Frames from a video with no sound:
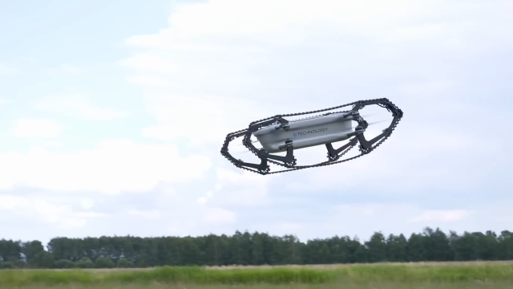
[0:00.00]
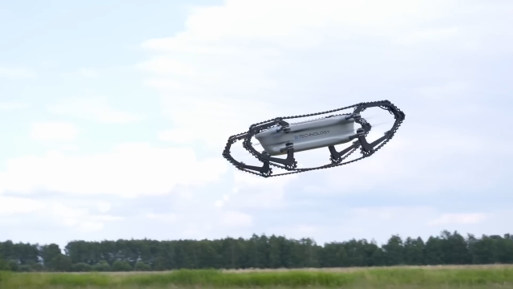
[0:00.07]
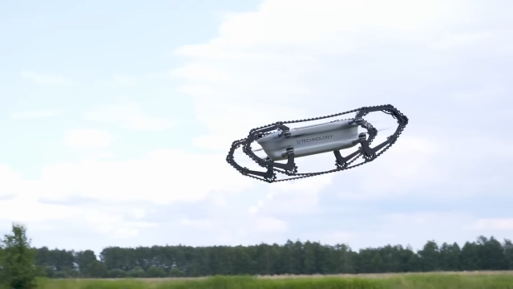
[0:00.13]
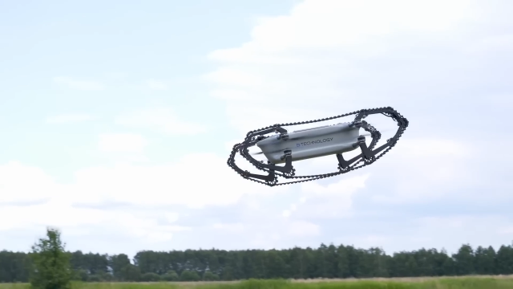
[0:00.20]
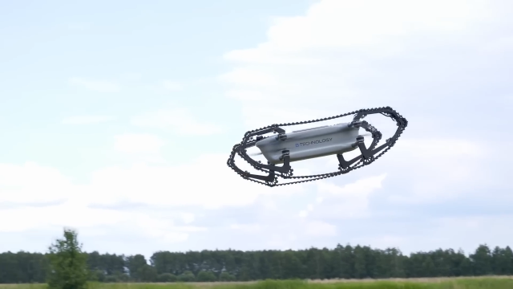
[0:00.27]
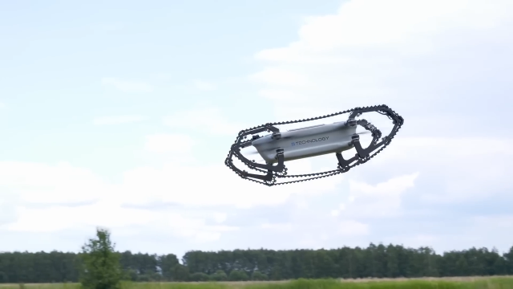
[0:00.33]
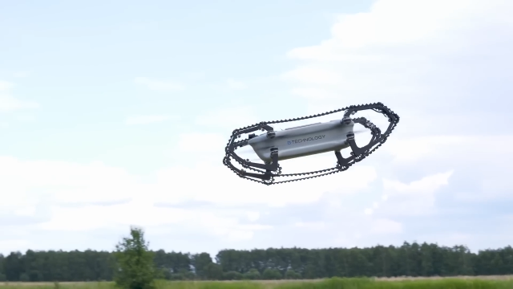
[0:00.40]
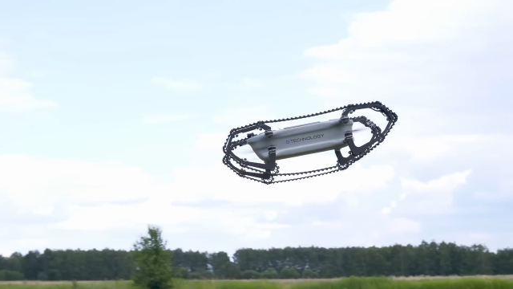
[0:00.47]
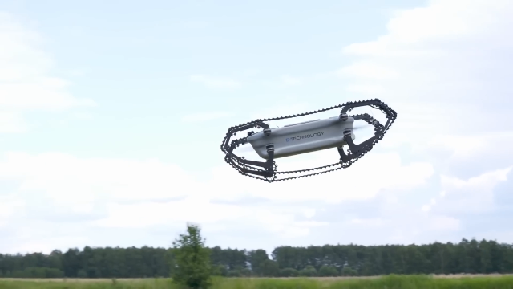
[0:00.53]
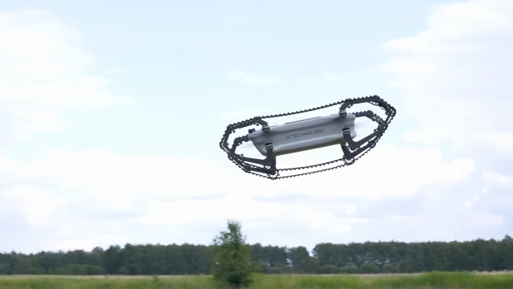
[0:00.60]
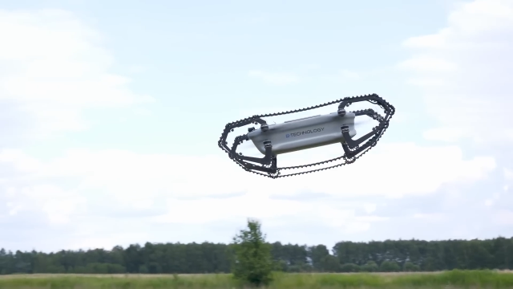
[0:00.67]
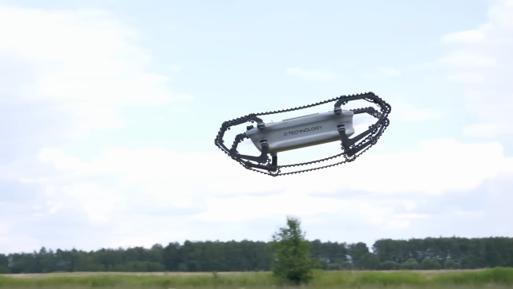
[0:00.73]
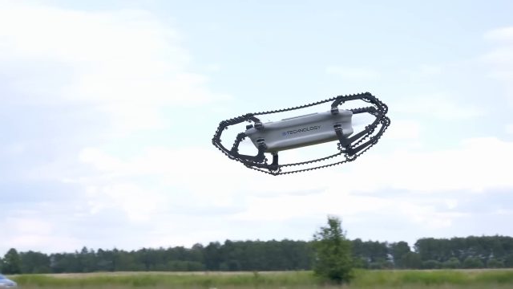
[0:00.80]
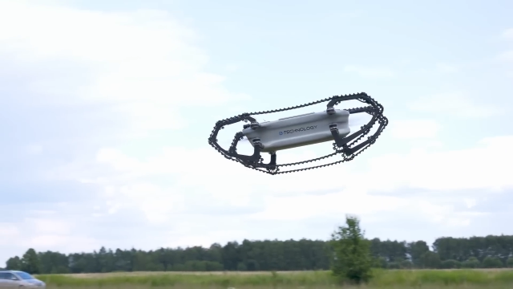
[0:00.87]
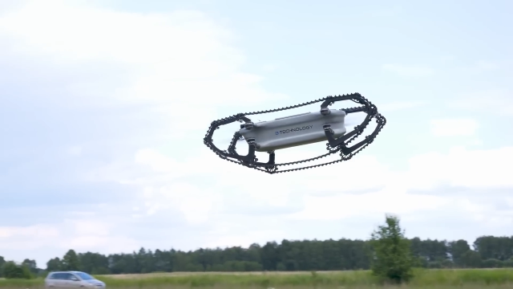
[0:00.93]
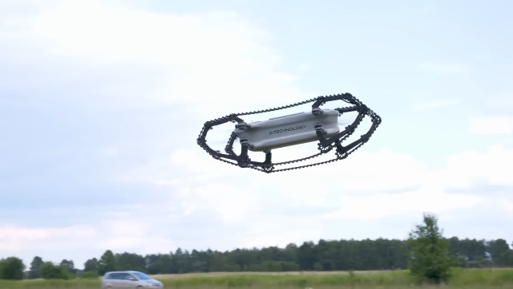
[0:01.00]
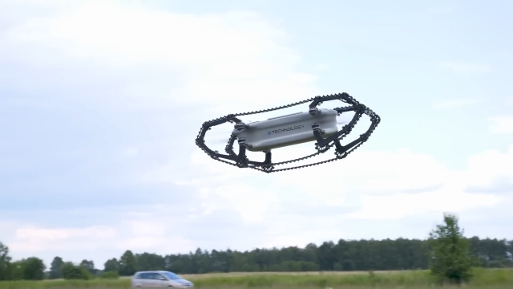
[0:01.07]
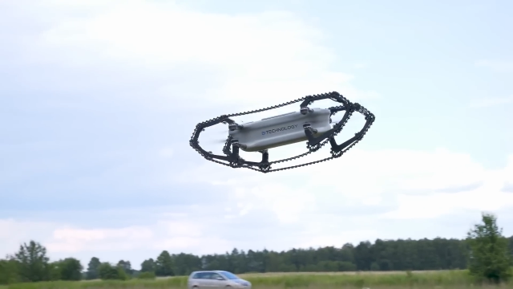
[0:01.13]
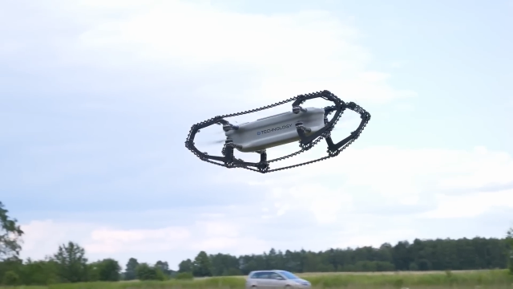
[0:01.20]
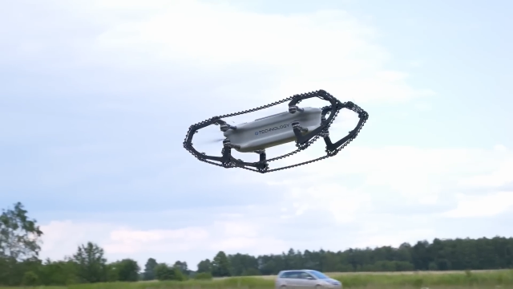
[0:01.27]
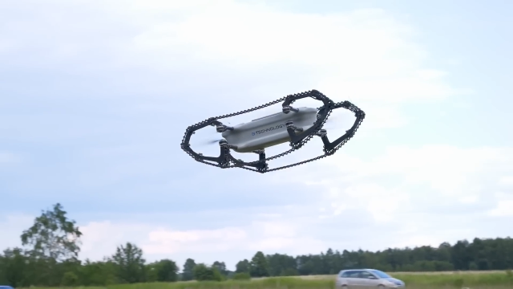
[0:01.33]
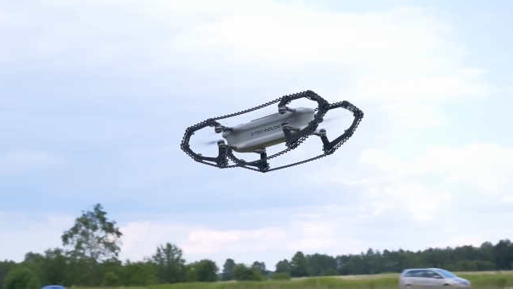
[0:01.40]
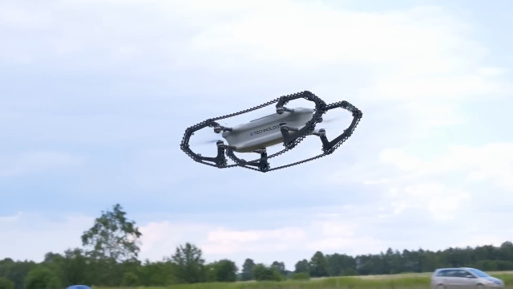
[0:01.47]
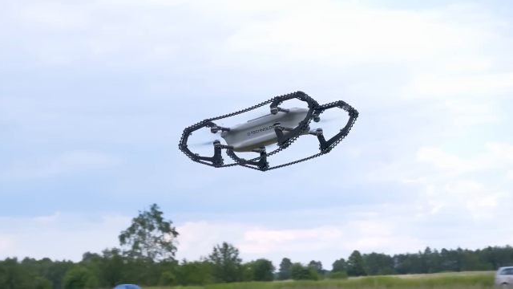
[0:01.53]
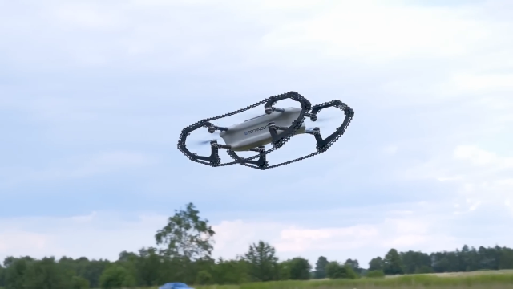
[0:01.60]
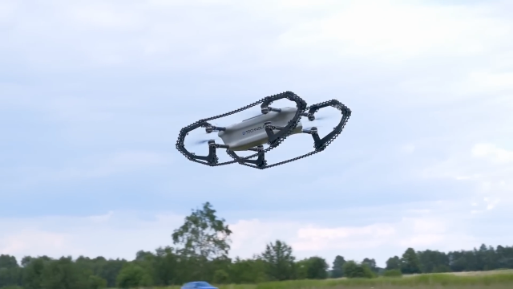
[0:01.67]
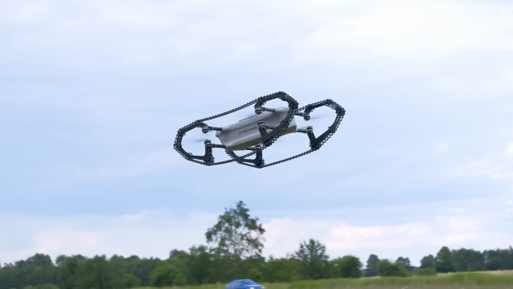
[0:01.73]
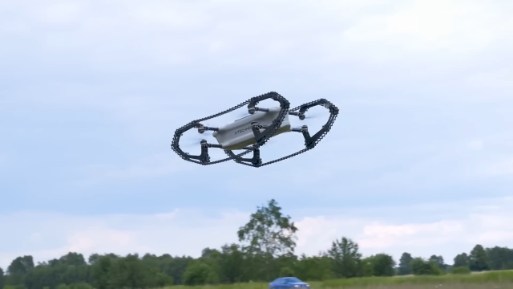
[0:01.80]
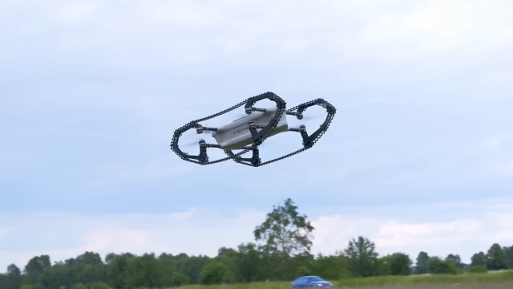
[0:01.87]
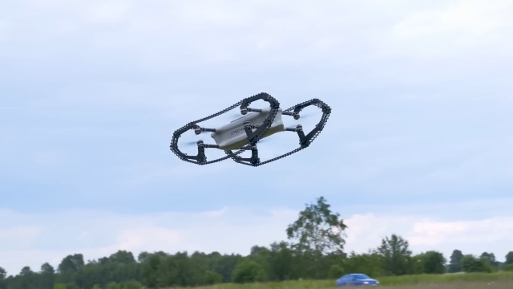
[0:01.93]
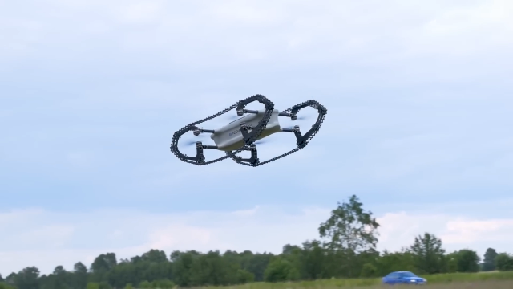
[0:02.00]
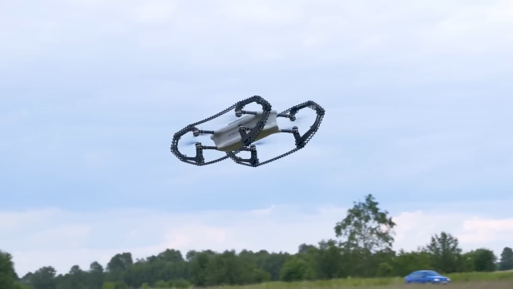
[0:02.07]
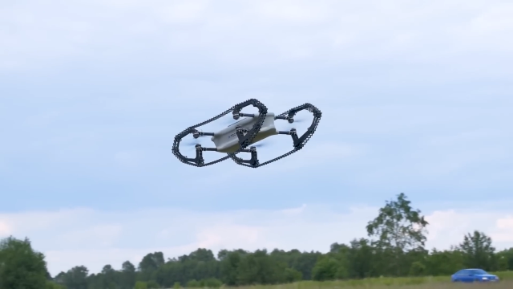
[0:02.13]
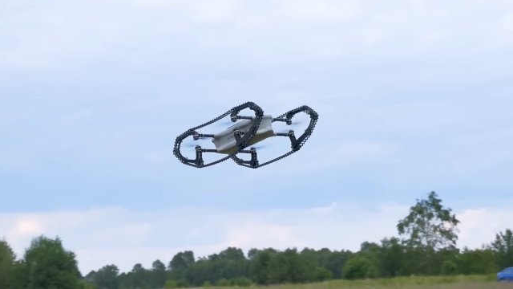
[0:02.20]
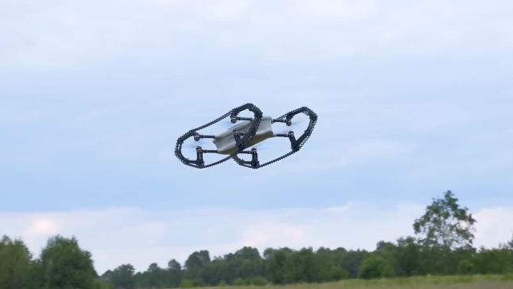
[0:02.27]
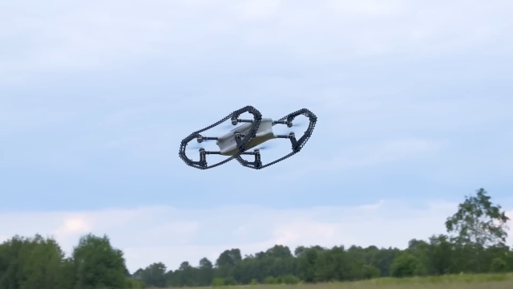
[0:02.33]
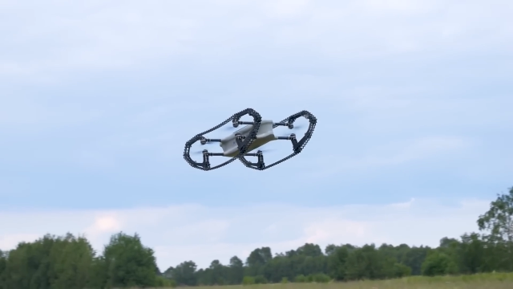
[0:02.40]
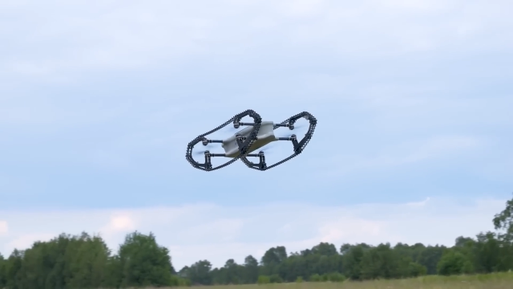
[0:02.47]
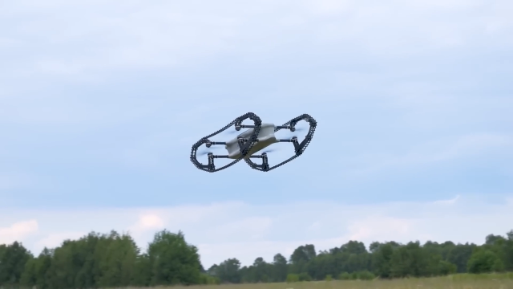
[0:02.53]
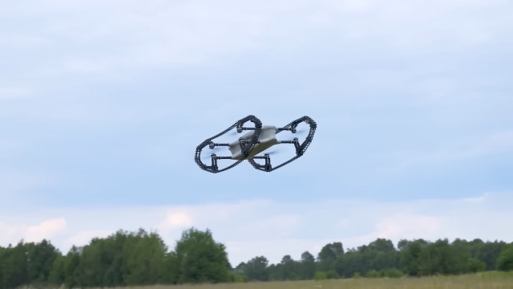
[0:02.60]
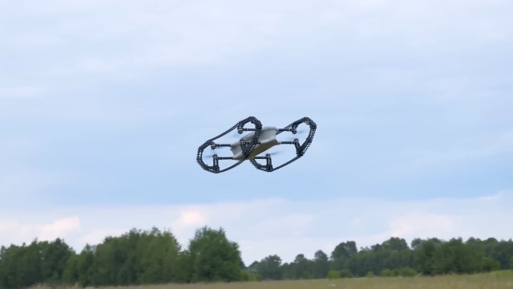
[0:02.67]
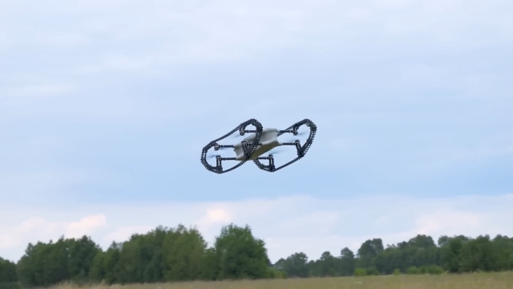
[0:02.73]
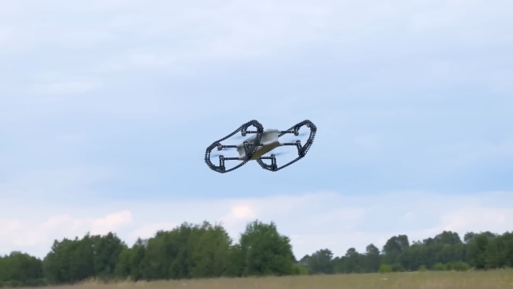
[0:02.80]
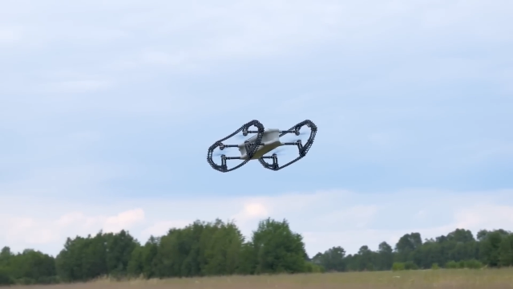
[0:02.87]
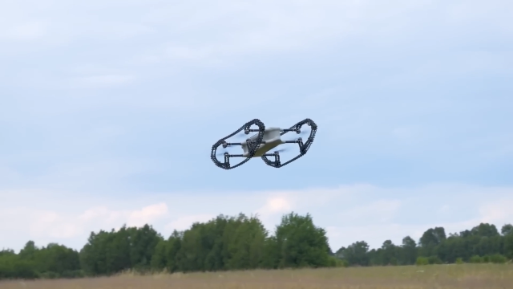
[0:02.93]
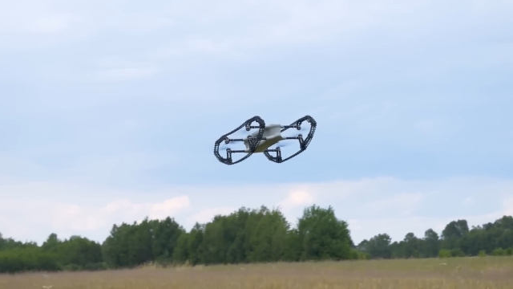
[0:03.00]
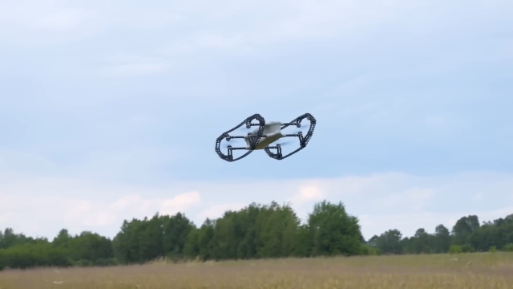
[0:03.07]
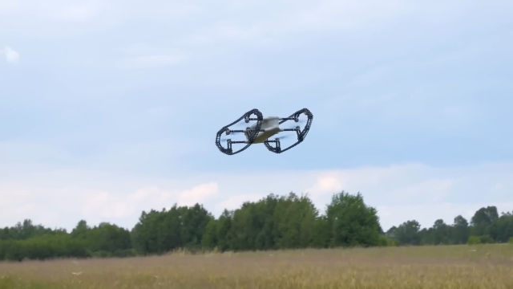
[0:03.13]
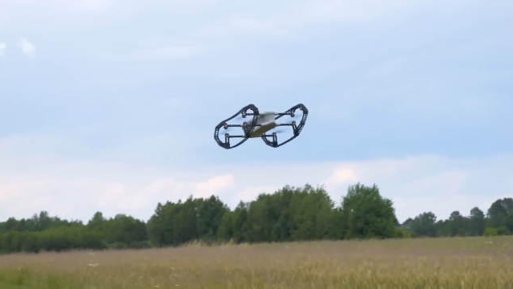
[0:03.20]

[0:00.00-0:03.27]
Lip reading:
[unreadable: no face in view]